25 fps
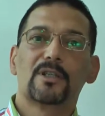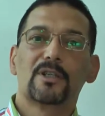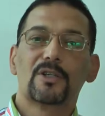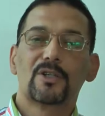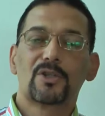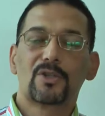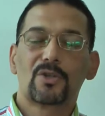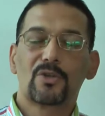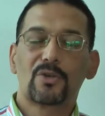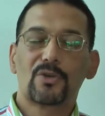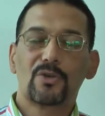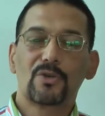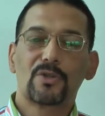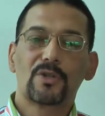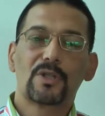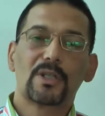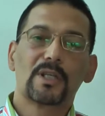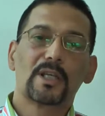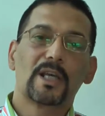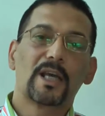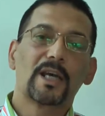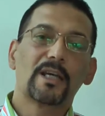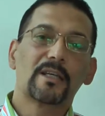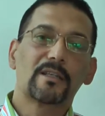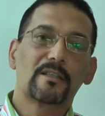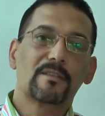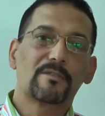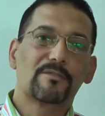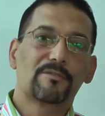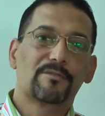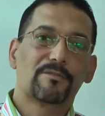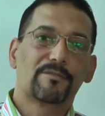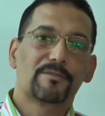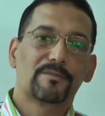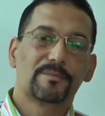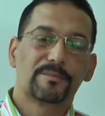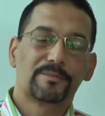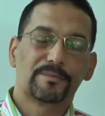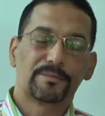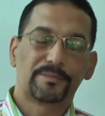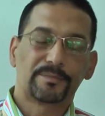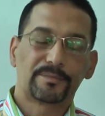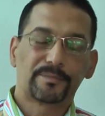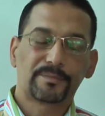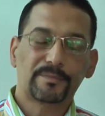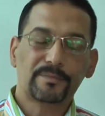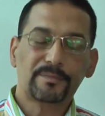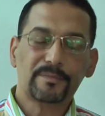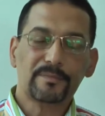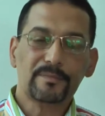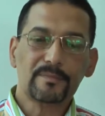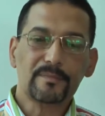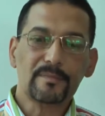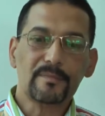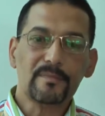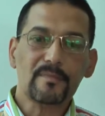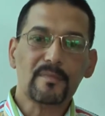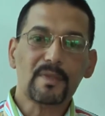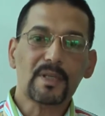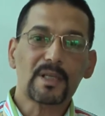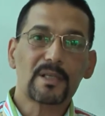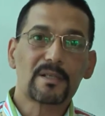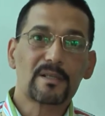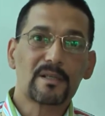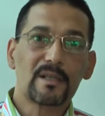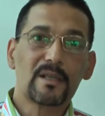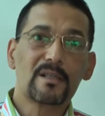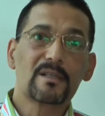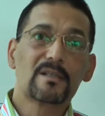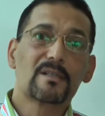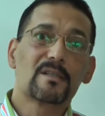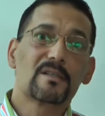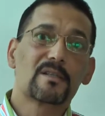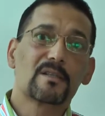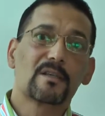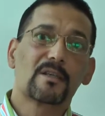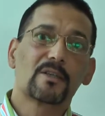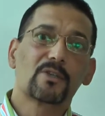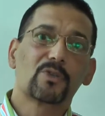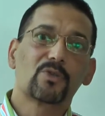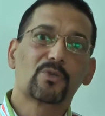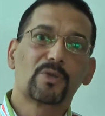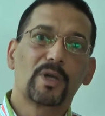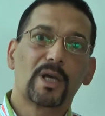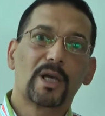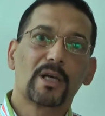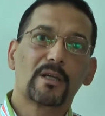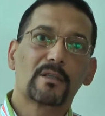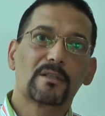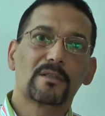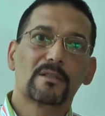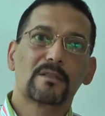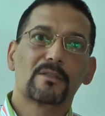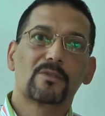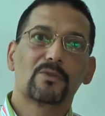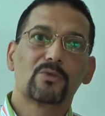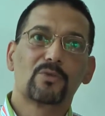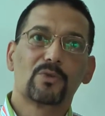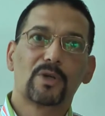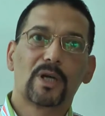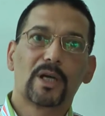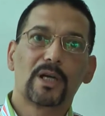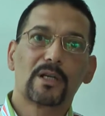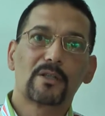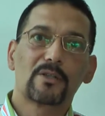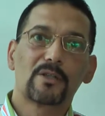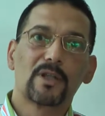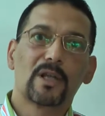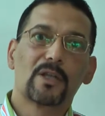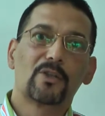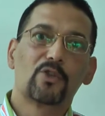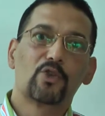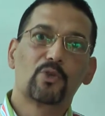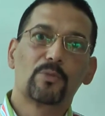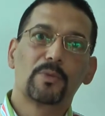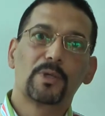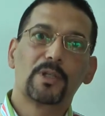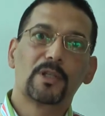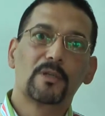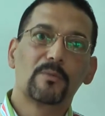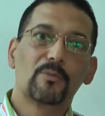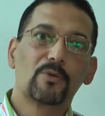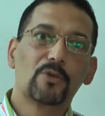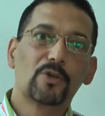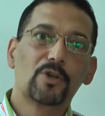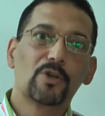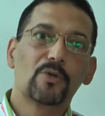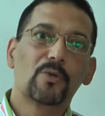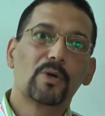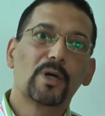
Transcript: So the active cells start to act and to build the bone,